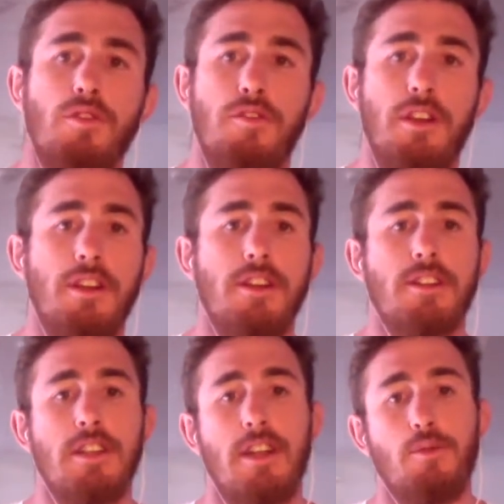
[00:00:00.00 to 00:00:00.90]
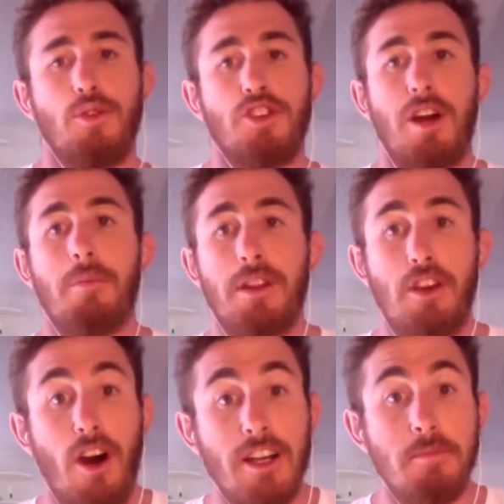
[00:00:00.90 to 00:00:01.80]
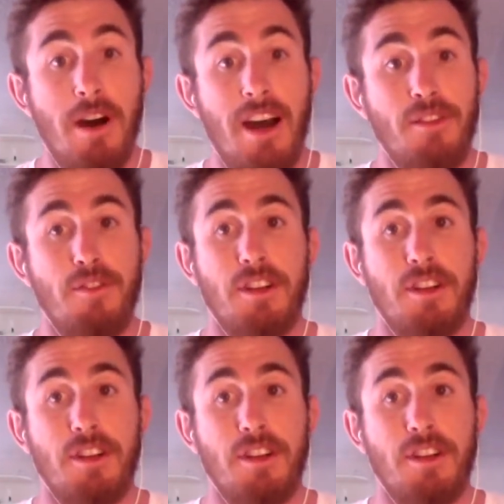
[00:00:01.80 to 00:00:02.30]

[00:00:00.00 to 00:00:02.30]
fitness and then we'll jump in the ice bath, for